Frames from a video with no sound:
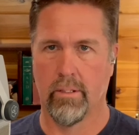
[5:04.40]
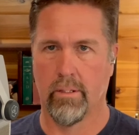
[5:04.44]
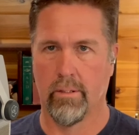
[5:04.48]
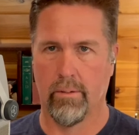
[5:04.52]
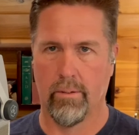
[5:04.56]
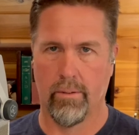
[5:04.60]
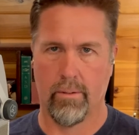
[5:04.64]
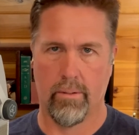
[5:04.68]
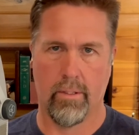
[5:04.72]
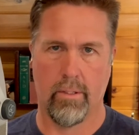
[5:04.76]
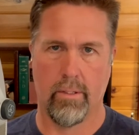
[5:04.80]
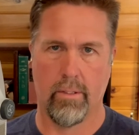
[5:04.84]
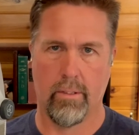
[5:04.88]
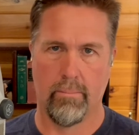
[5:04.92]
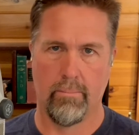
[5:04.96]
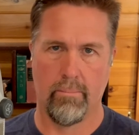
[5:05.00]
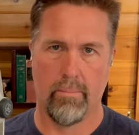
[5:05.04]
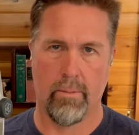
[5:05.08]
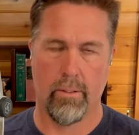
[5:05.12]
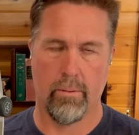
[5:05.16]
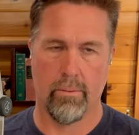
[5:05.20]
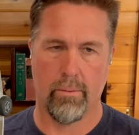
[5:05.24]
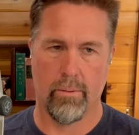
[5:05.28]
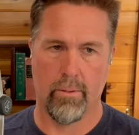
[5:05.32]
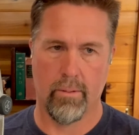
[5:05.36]
or
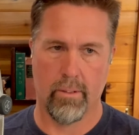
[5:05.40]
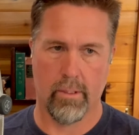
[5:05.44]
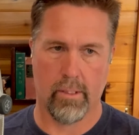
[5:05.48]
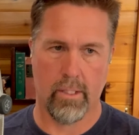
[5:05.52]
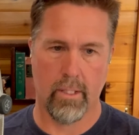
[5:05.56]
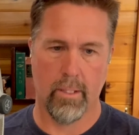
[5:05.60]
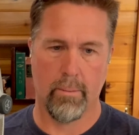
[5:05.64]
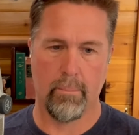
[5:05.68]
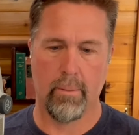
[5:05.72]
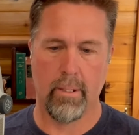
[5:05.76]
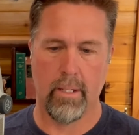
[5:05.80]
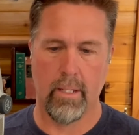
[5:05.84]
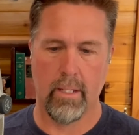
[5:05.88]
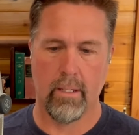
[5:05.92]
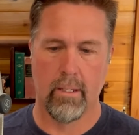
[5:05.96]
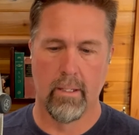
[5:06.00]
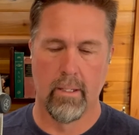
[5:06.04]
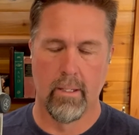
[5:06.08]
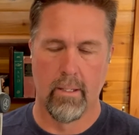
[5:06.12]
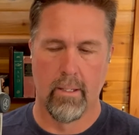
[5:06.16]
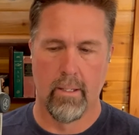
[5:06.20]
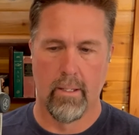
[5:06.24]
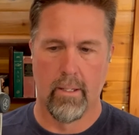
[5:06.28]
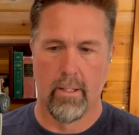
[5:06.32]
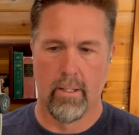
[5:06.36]
the owner of the company
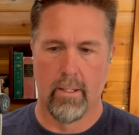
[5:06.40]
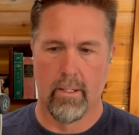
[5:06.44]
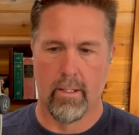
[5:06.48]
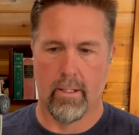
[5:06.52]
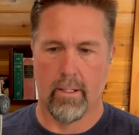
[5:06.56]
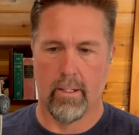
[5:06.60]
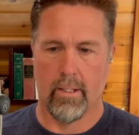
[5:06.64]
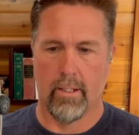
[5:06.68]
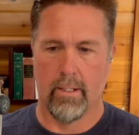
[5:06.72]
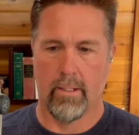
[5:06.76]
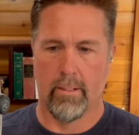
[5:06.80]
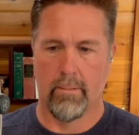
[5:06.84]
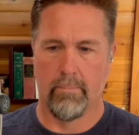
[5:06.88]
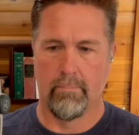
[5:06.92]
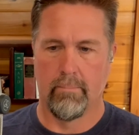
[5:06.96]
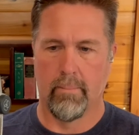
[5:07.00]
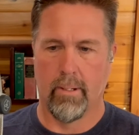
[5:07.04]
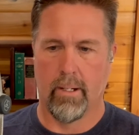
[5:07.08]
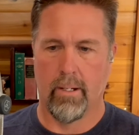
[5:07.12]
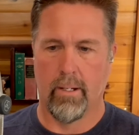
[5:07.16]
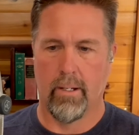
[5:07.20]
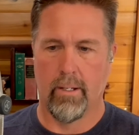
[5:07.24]
on